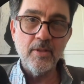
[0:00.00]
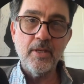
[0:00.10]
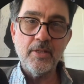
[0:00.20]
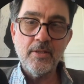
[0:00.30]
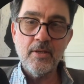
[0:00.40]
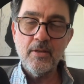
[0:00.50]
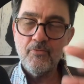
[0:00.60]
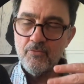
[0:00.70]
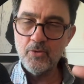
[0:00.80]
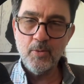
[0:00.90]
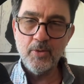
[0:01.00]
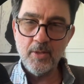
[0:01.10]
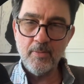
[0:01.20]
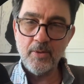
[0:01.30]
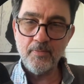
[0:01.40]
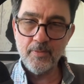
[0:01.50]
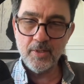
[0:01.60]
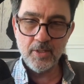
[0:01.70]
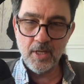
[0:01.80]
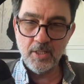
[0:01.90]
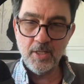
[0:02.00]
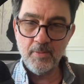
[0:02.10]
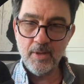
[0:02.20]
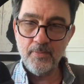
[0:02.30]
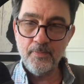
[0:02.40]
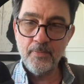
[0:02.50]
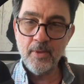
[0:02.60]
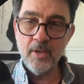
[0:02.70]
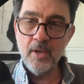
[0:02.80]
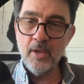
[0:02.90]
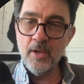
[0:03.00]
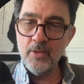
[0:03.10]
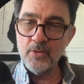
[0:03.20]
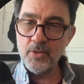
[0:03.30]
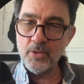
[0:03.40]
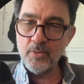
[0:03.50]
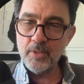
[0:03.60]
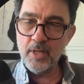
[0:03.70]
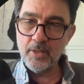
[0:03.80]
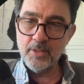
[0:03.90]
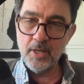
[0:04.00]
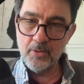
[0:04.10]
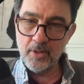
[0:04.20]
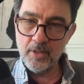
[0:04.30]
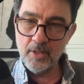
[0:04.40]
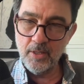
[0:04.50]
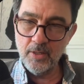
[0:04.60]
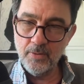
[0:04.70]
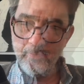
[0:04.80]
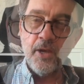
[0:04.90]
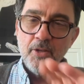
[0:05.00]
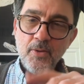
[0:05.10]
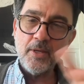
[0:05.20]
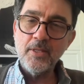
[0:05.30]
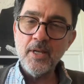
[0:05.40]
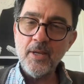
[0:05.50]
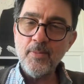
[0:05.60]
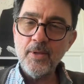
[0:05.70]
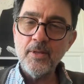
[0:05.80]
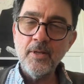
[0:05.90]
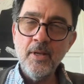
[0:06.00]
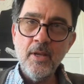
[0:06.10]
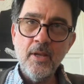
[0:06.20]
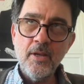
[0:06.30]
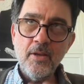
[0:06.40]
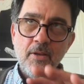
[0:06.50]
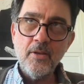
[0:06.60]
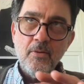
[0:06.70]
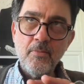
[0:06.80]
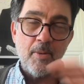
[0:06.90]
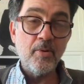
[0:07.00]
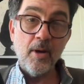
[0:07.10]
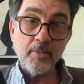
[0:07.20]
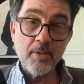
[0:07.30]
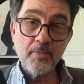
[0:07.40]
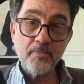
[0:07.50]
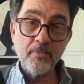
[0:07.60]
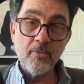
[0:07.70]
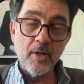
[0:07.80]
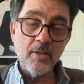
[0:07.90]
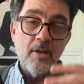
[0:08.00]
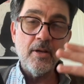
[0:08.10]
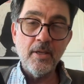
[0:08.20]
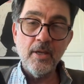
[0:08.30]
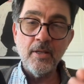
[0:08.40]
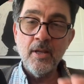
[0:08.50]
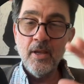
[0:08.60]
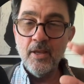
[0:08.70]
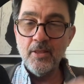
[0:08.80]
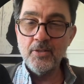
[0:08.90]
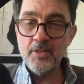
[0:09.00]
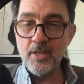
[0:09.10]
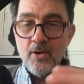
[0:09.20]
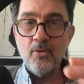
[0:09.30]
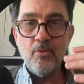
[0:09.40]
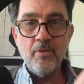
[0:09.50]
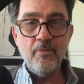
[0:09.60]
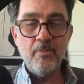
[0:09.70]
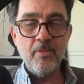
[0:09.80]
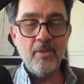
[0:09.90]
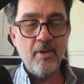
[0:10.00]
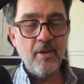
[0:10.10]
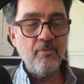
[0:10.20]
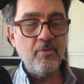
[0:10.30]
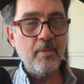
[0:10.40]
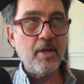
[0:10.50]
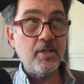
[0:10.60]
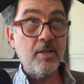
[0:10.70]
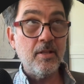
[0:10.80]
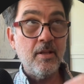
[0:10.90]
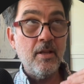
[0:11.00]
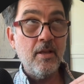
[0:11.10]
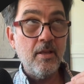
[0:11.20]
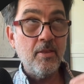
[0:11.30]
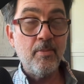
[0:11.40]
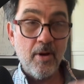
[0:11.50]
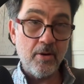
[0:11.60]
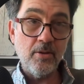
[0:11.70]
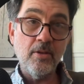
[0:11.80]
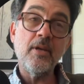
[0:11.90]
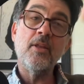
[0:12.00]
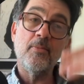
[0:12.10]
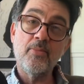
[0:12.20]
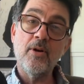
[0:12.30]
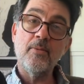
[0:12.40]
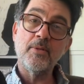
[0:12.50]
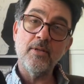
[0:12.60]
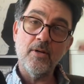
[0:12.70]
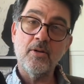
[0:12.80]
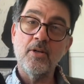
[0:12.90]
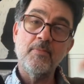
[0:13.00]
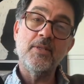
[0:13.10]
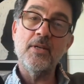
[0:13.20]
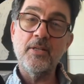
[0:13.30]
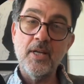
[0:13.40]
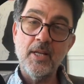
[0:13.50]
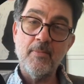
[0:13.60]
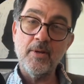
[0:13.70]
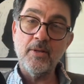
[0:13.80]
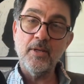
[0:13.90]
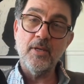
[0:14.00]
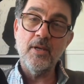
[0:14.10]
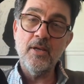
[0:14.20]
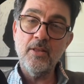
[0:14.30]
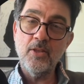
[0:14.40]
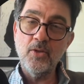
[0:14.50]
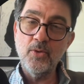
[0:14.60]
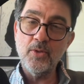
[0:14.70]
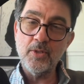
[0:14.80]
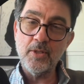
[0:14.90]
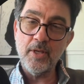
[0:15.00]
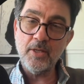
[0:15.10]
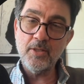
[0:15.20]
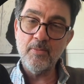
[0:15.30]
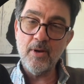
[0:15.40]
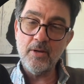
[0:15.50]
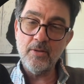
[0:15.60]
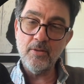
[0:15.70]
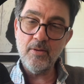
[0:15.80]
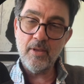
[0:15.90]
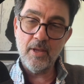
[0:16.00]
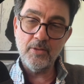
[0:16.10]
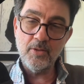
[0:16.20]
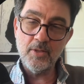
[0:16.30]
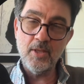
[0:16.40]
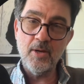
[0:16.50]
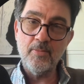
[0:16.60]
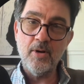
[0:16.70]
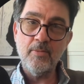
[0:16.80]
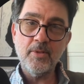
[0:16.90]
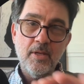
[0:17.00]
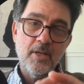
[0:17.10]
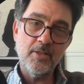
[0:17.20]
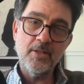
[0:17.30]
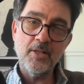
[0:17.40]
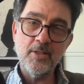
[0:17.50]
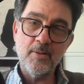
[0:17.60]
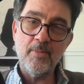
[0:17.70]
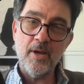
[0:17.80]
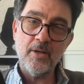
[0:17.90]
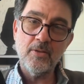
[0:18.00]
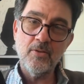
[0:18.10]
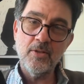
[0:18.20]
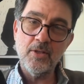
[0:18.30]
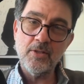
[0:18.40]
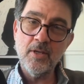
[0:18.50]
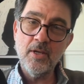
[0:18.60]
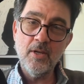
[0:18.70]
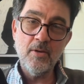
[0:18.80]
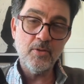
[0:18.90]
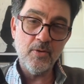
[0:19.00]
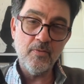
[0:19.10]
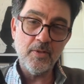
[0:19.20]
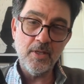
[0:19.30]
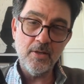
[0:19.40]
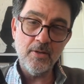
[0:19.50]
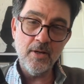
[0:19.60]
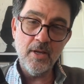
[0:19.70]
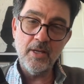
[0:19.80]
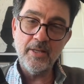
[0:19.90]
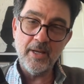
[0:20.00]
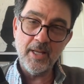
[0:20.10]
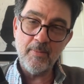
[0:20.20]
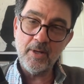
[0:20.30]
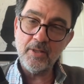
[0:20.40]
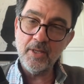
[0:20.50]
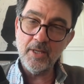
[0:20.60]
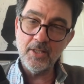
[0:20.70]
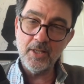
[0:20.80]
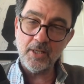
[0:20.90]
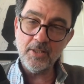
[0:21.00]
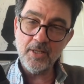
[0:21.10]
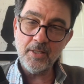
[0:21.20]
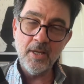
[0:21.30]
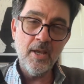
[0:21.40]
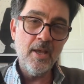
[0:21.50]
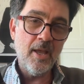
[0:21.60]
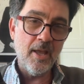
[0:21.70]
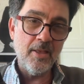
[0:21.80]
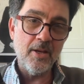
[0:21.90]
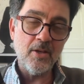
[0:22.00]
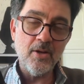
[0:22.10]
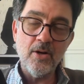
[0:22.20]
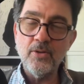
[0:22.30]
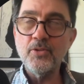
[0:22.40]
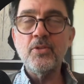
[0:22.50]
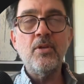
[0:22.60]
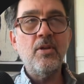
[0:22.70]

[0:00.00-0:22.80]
list. Super simple, just HTML. There's also a text area in here. So I can type in my prompt, right? Again, this is how the information, the model, and the prompt are going to be set dynamically. The user selects the model, enters in their prompt, it sends it back to this service here, it dynamically injects it, and then it calls